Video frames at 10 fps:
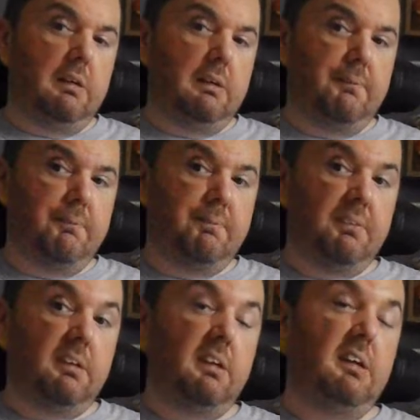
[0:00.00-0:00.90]

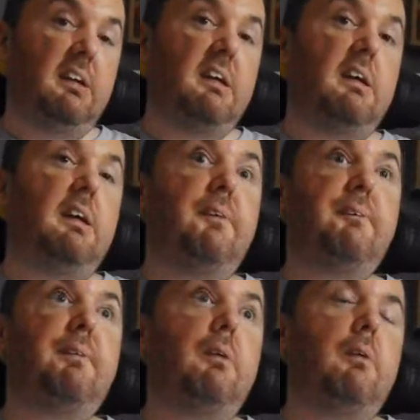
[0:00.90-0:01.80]
And
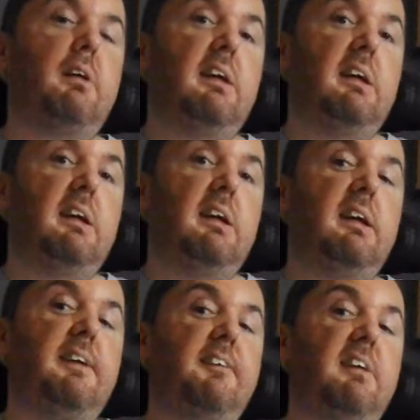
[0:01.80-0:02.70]
Pocky
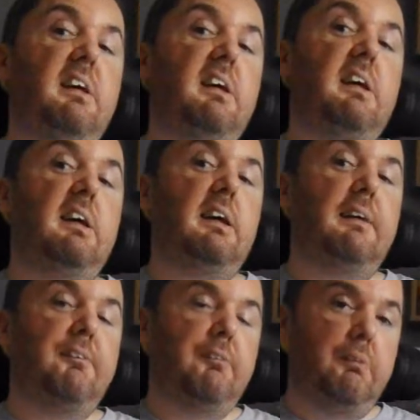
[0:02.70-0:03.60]
is
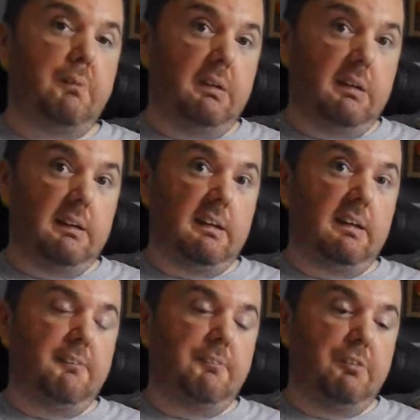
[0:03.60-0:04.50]
everywhere.
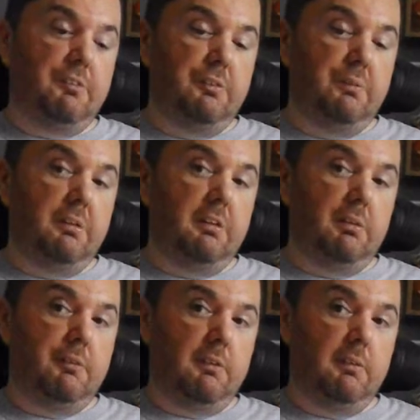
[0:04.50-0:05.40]
Every store you go
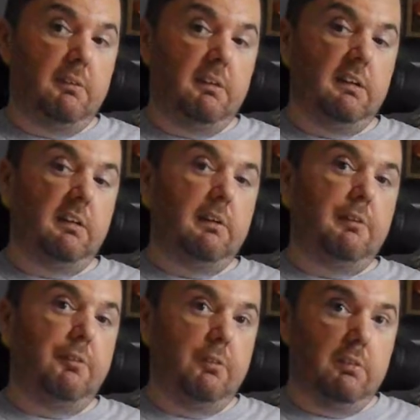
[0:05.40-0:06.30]
to has
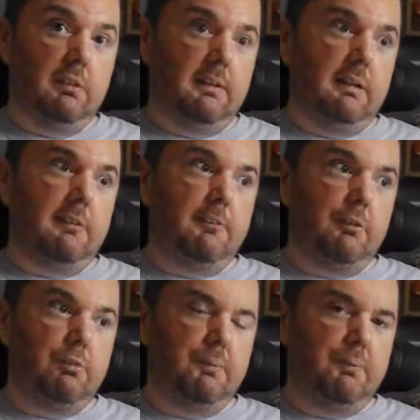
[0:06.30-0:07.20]
got at least a
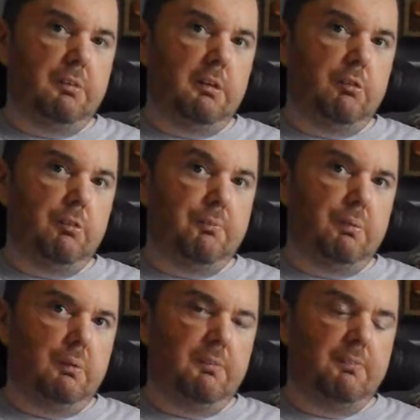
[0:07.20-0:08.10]
small section of
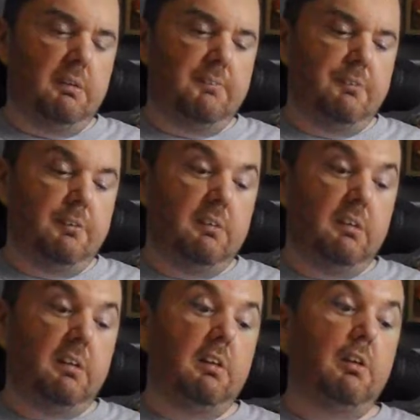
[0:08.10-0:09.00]
Pocky flavours.
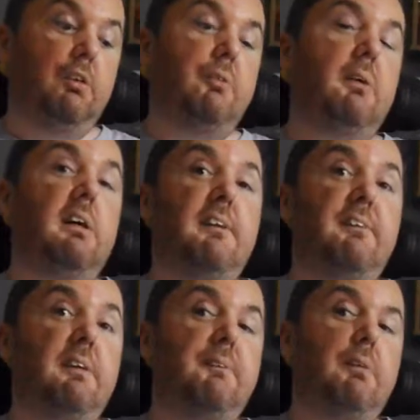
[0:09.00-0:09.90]
So I have
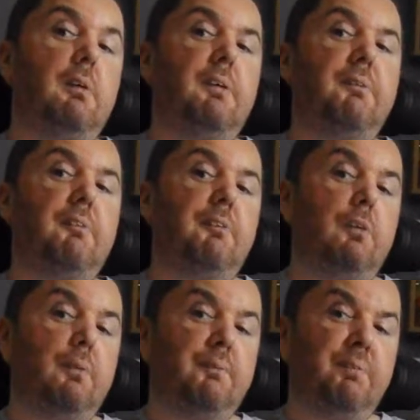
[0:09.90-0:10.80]
had Pocky before.
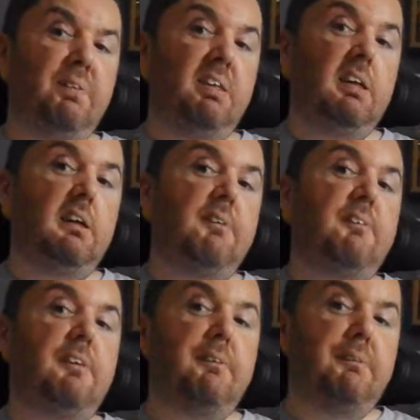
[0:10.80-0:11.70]
In
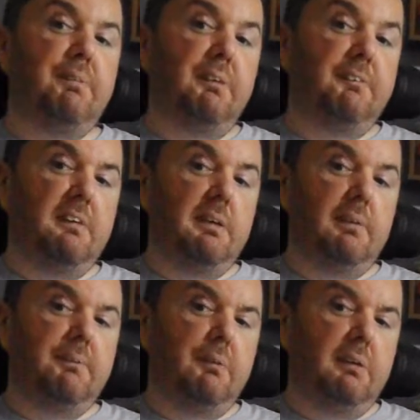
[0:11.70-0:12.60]
fact, I'm a big fan of
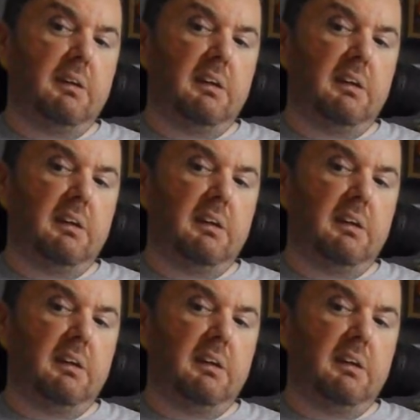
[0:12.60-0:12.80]
the Pocky.